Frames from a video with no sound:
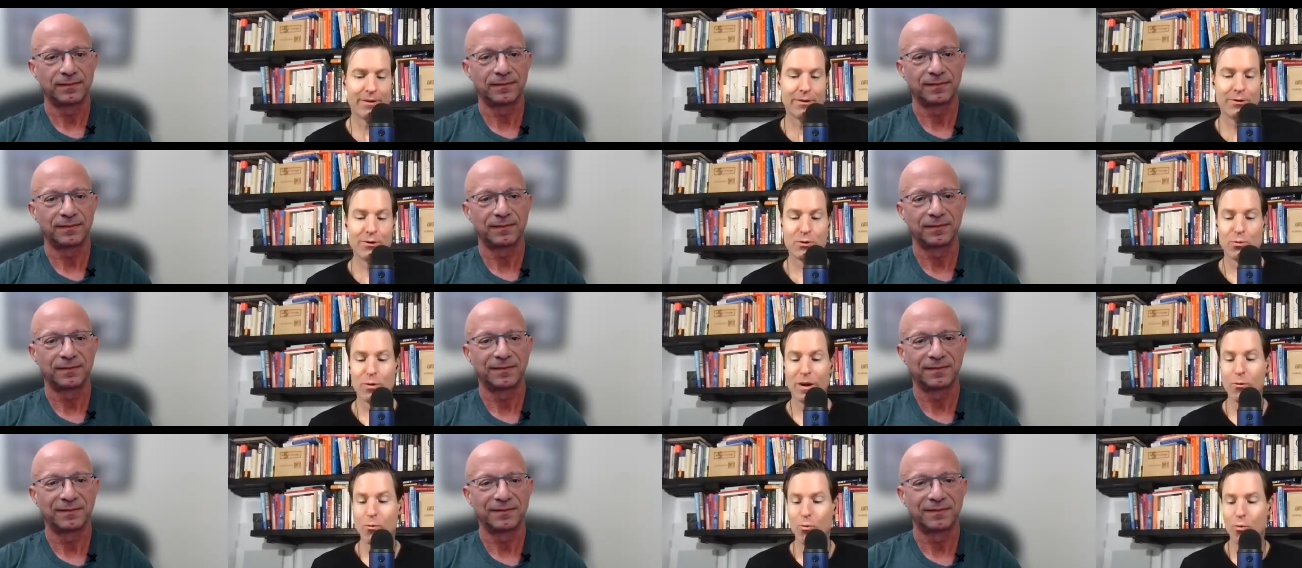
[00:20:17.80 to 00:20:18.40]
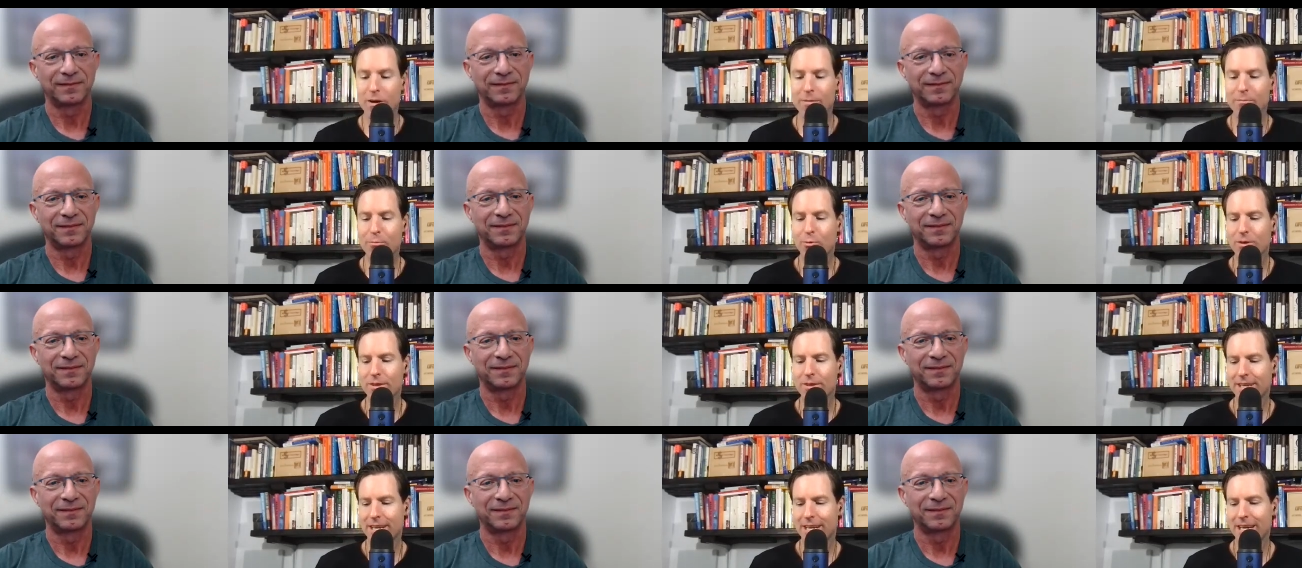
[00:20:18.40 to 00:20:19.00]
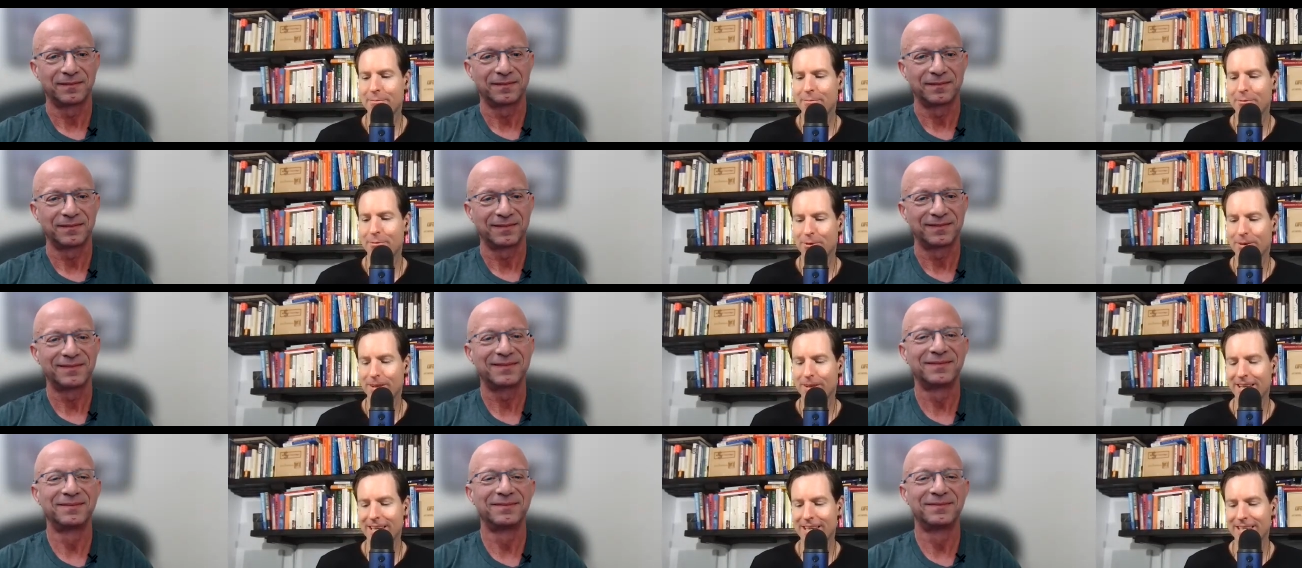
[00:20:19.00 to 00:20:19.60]
Speaker 1: Lose weight one more time
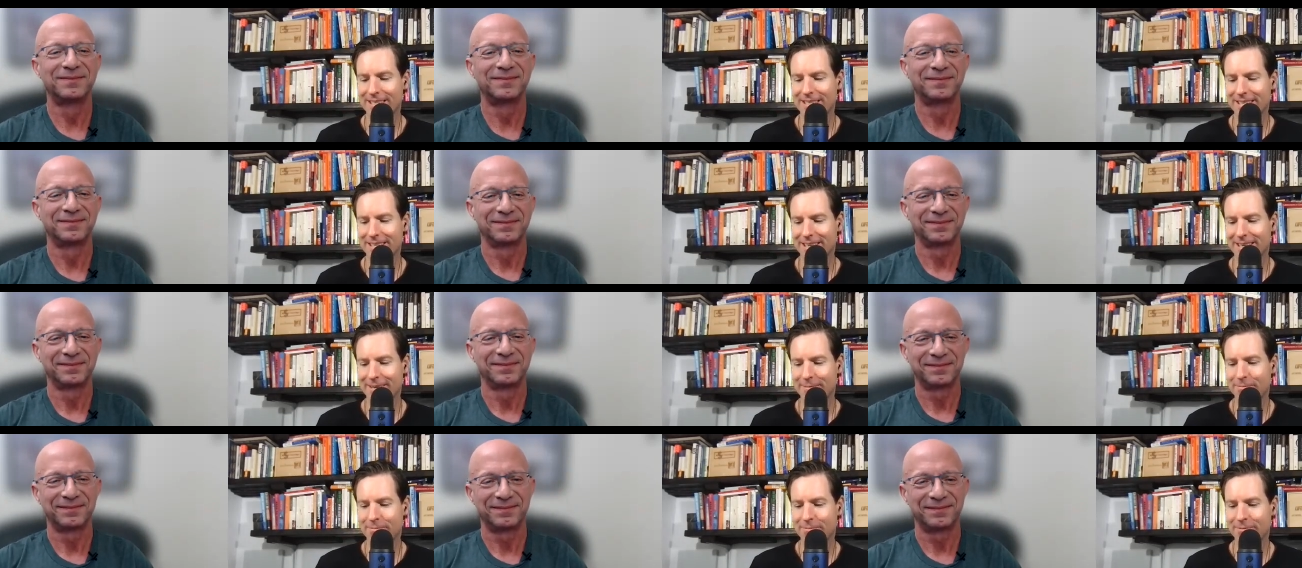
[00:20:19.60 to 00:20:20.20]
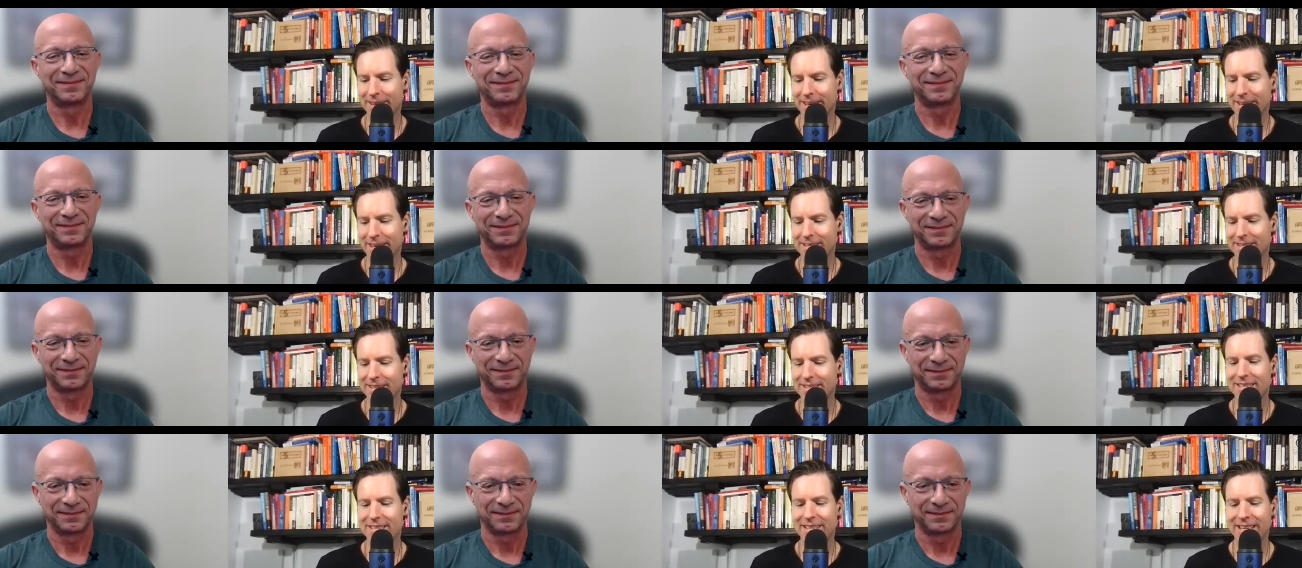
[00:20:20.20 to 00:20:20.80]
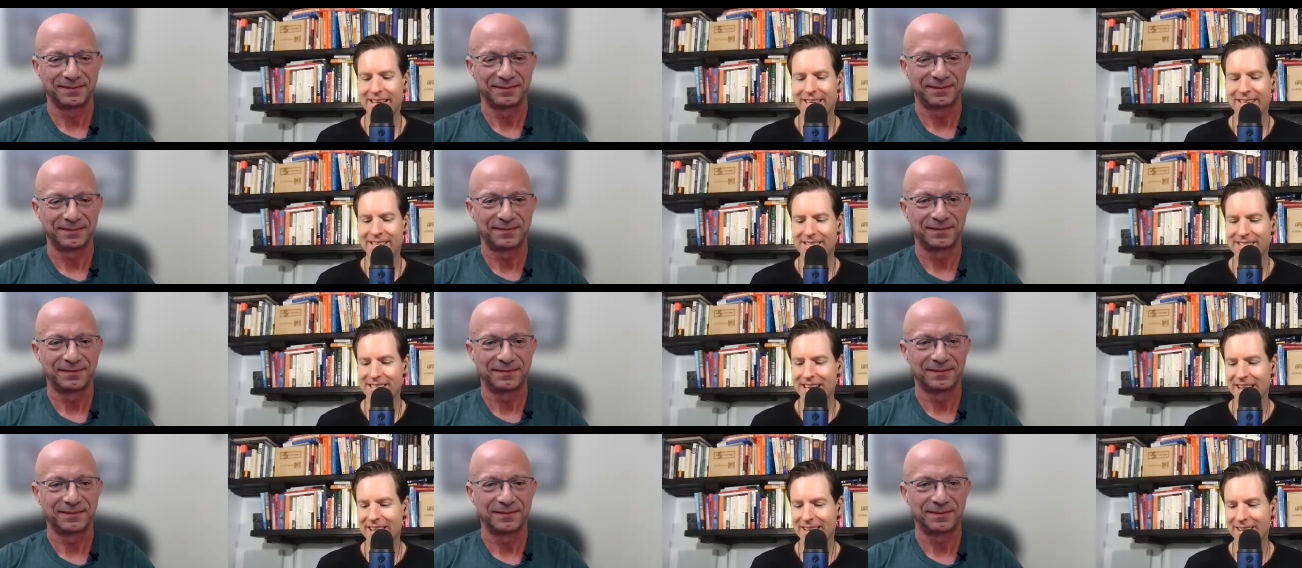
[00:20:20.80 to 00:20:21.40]
for the last time. That is
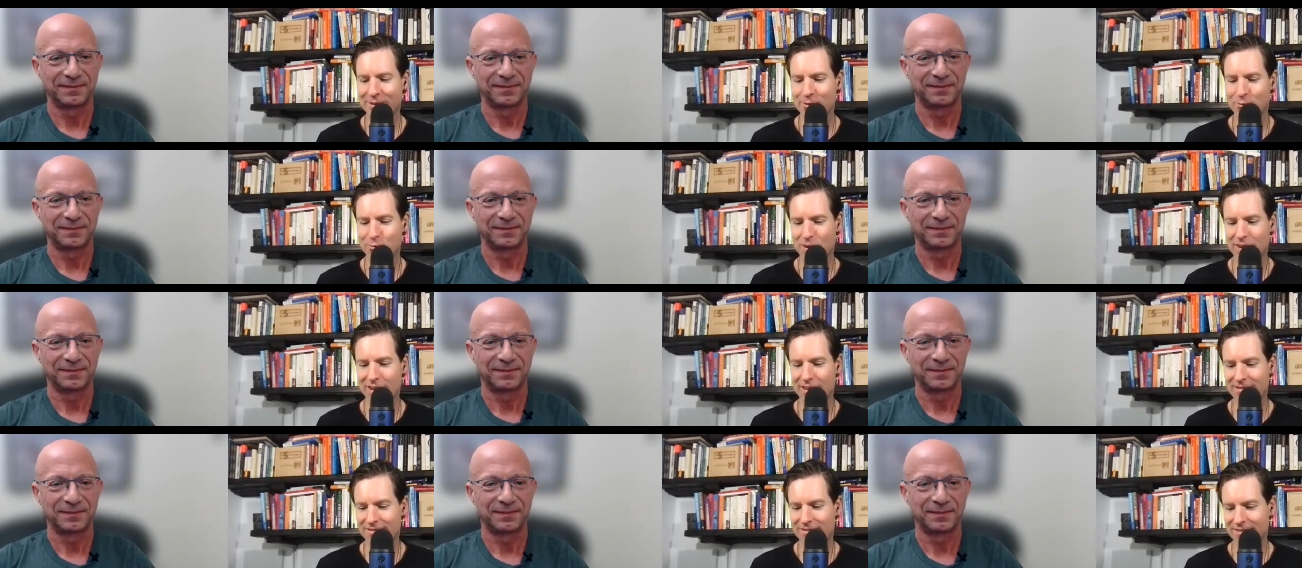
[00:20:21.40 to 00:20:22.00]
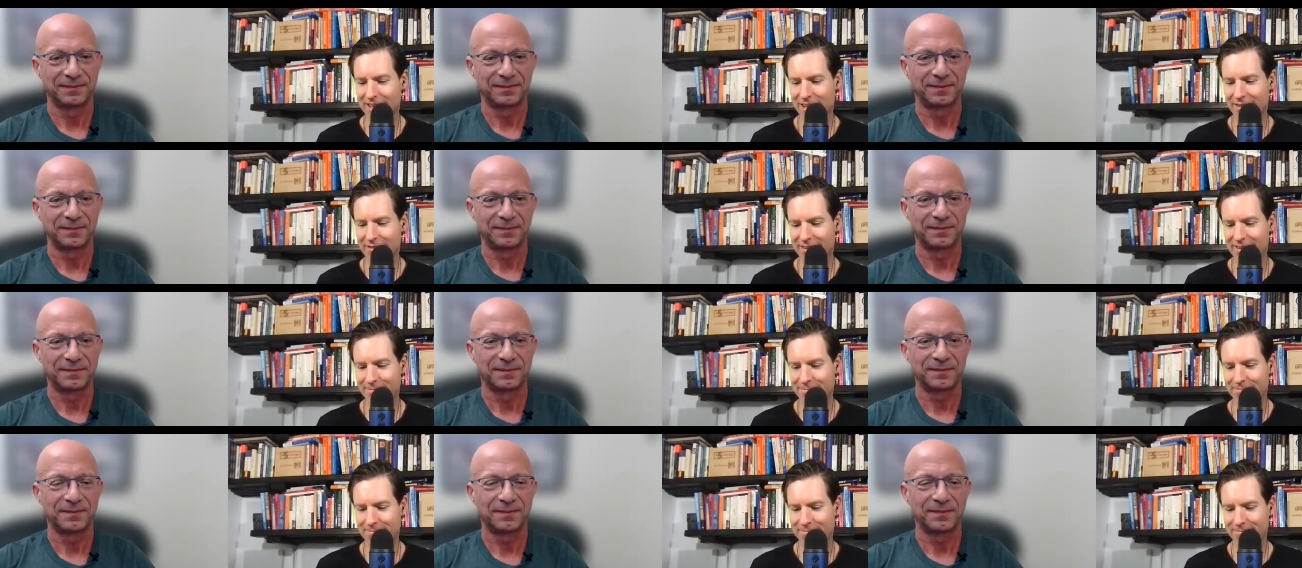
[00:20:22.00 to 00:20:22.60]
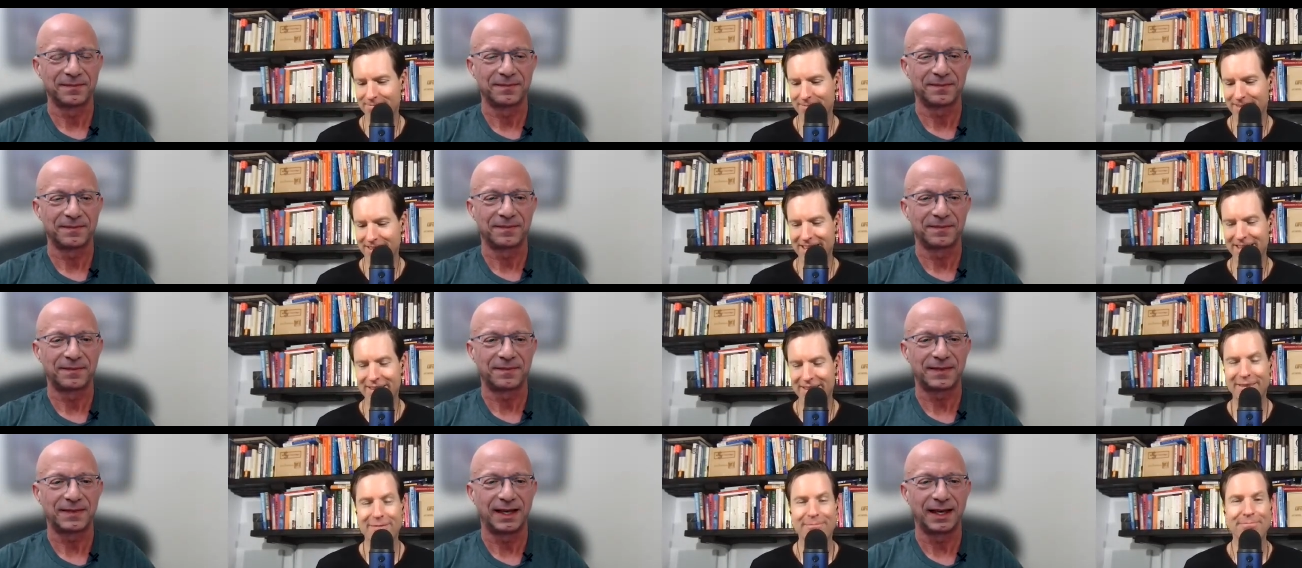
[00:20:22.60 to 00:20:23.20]
solid as well, David. I
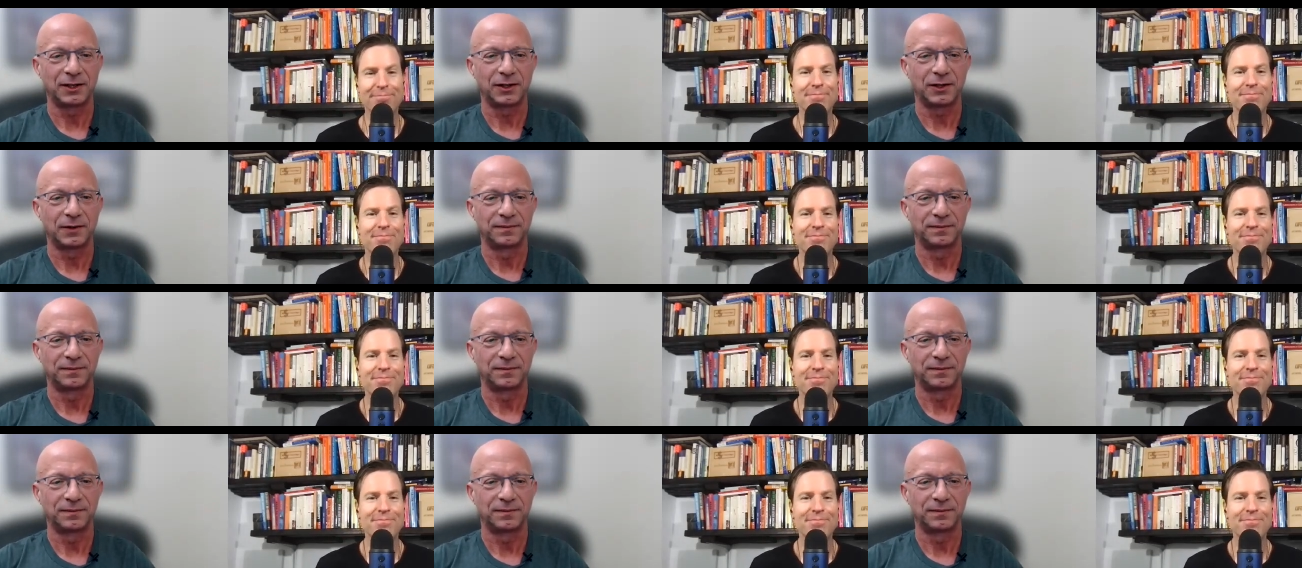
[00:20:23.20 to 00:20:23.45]
love it.